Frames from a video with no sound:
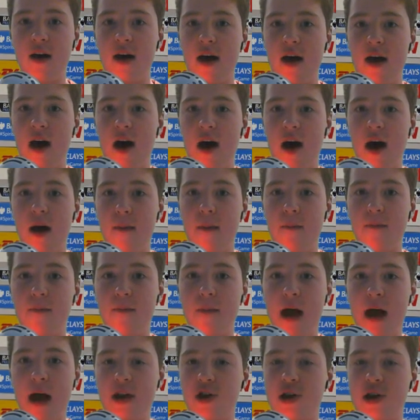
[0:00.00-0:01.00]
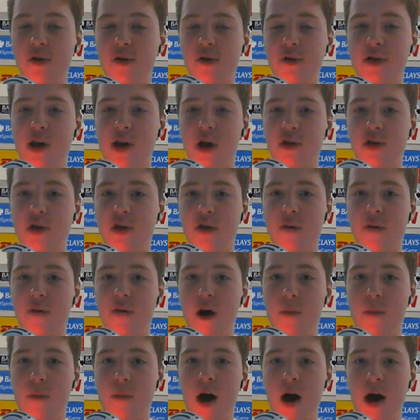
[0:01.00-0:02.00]
and Chelsea aren't too
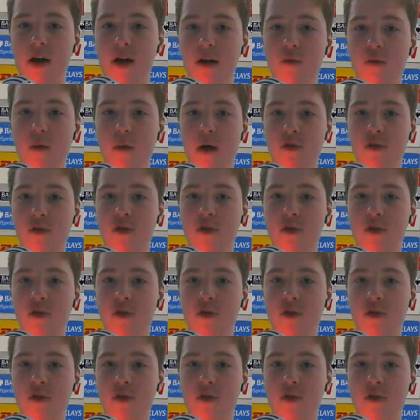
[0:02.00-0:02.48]
far behind as well.